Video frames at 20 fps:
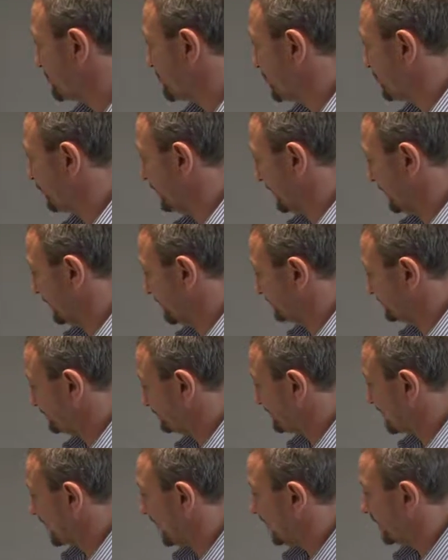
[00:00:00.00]
moving.
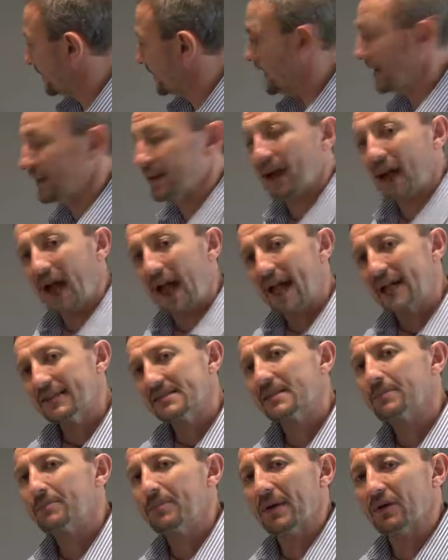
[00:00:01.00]
Okay, now
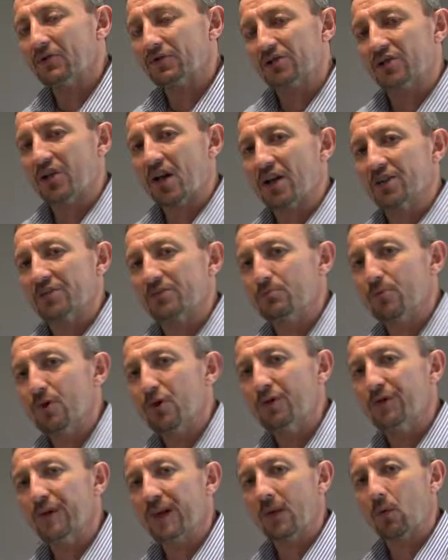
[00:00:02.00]
as the belt starts
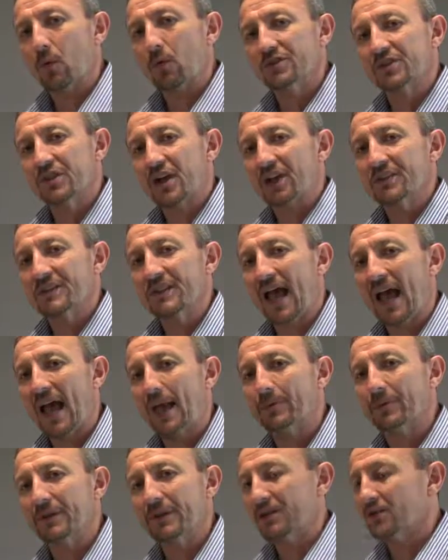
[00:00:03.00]
moving, what's going to
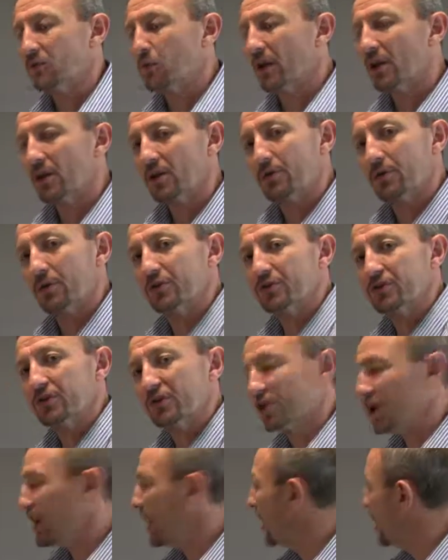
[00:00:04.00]
happen is we're going to put
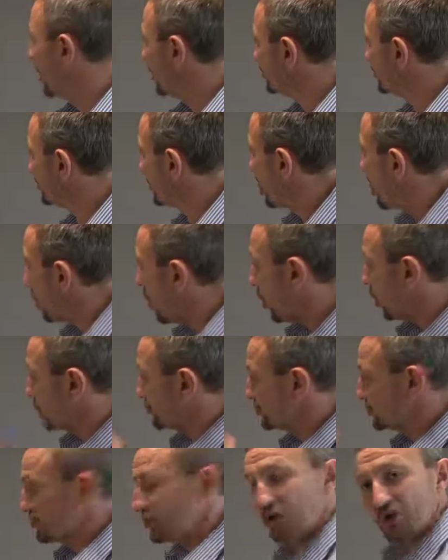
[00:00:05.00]
charge
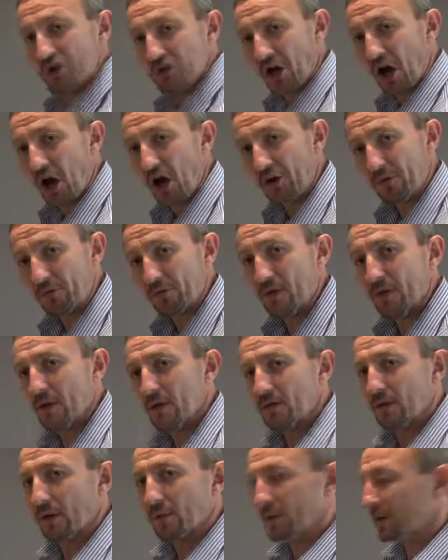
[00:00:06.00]
onto the dome.
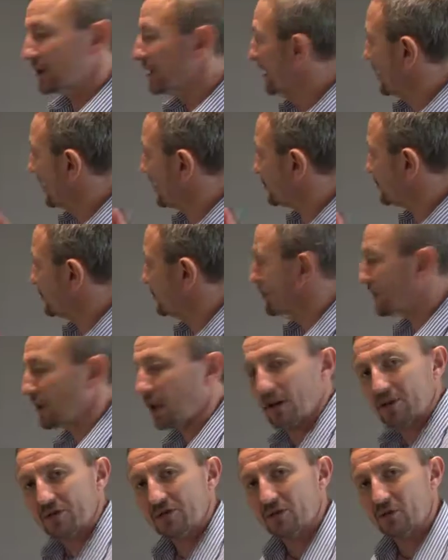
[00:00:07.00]
Now I'm not going to get too
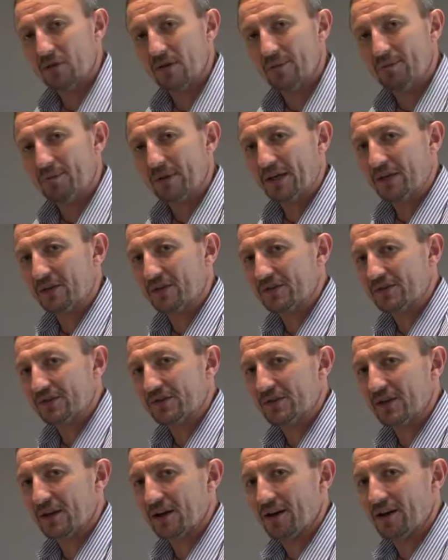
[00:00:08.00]
close to it
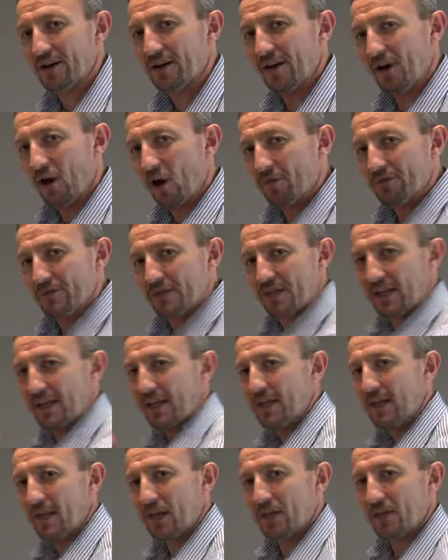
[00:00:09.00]
because obviously